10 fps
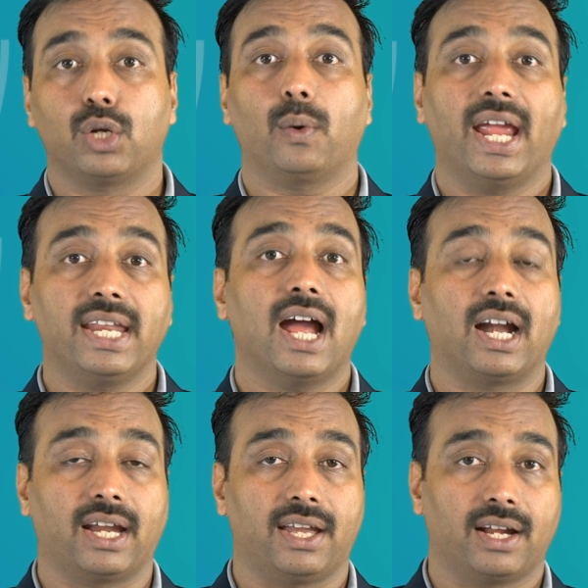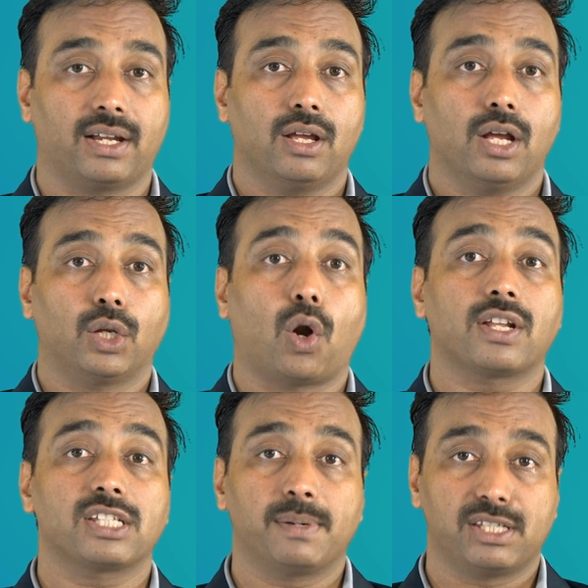to any architect, not a
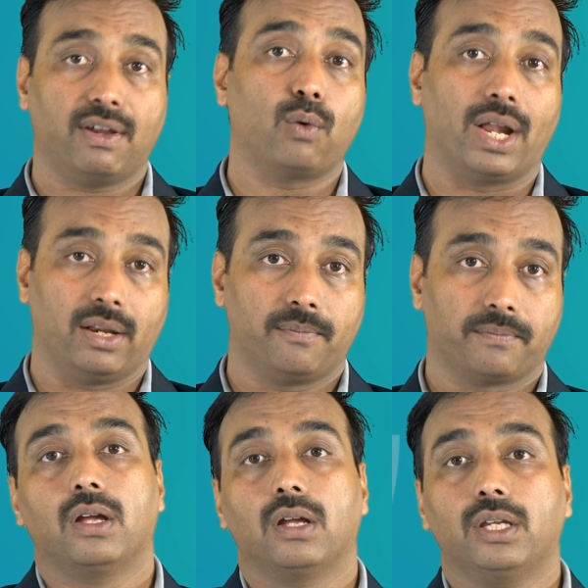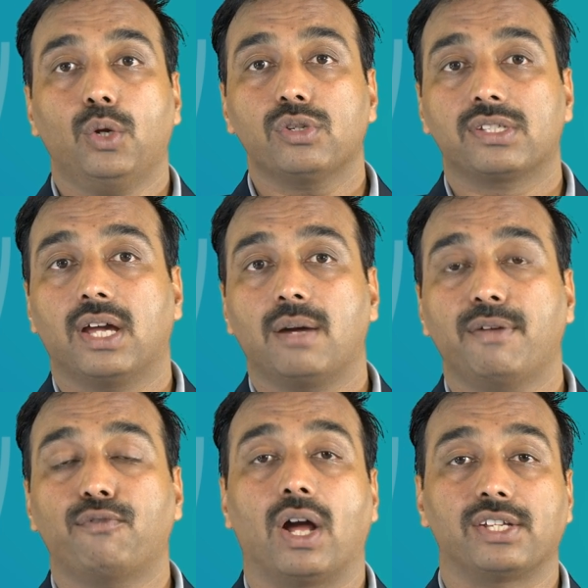specific one. Use the
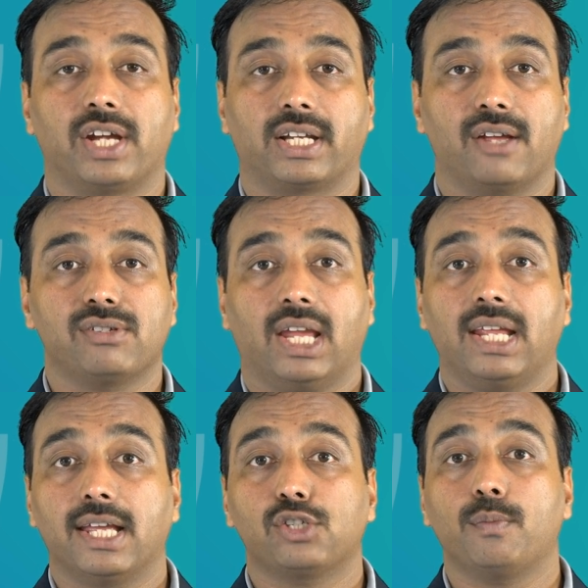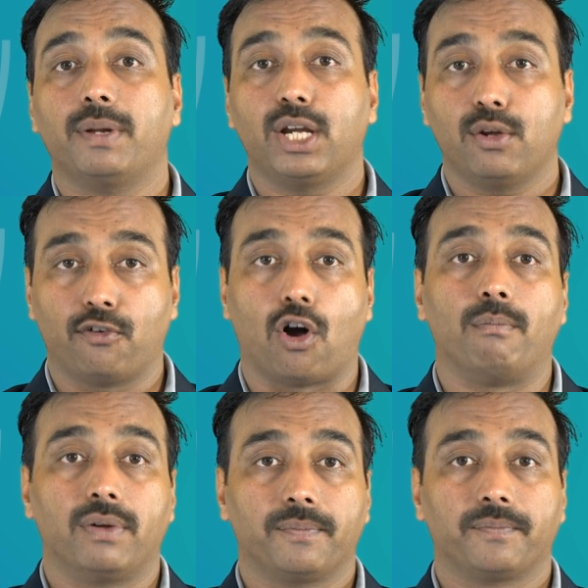before adjectives in their superlative
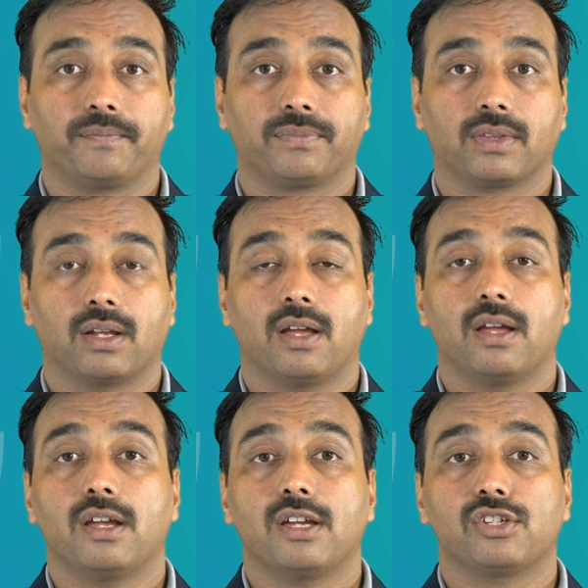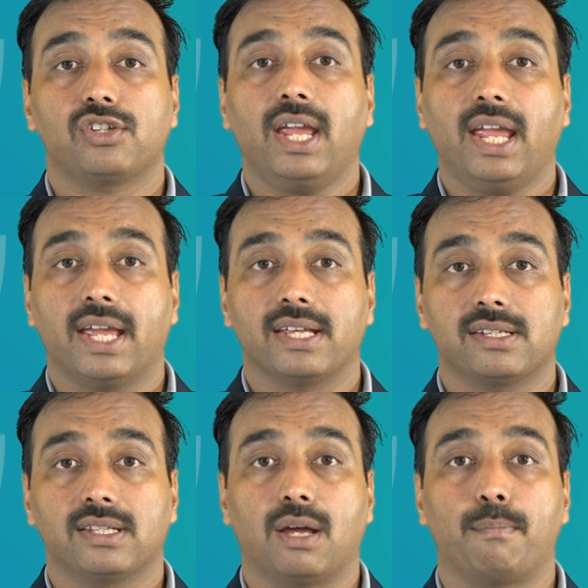form. She
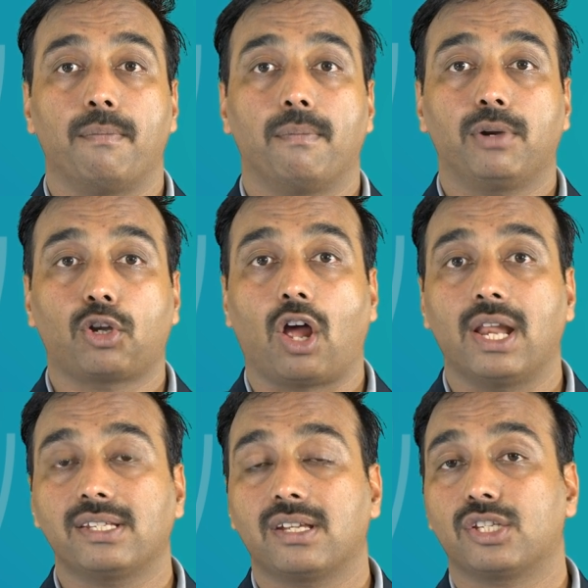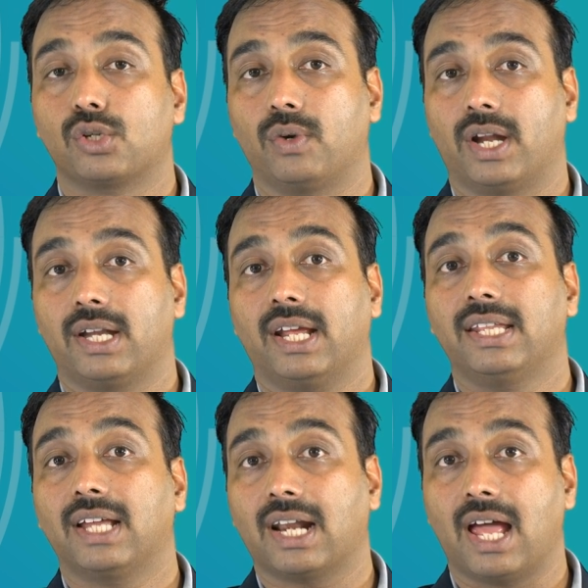is the tallest student in
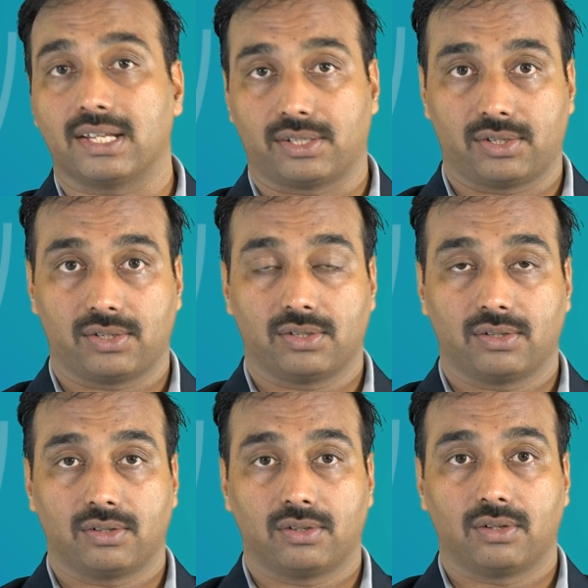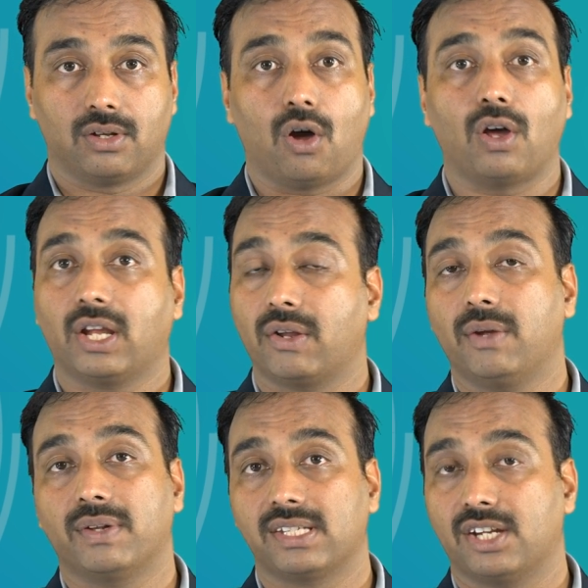the class. Or you can
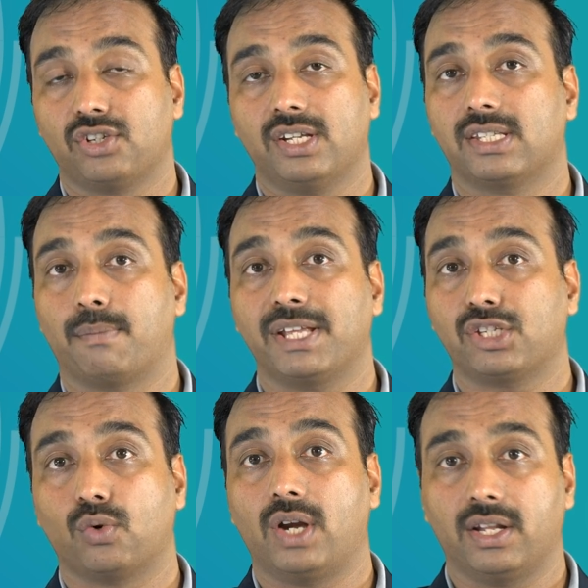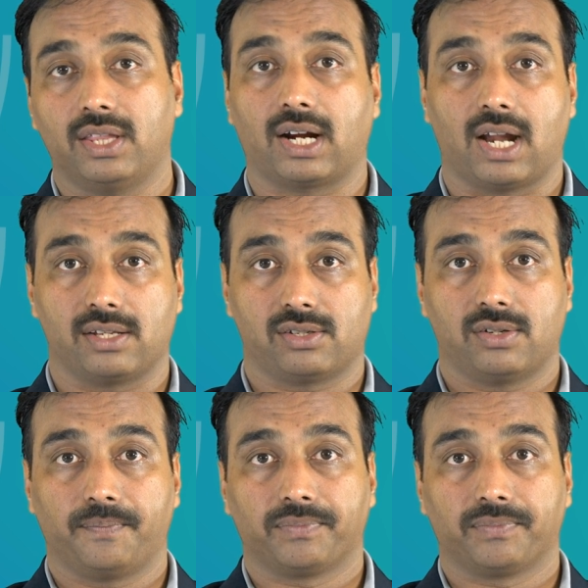even say she is the best student in the class.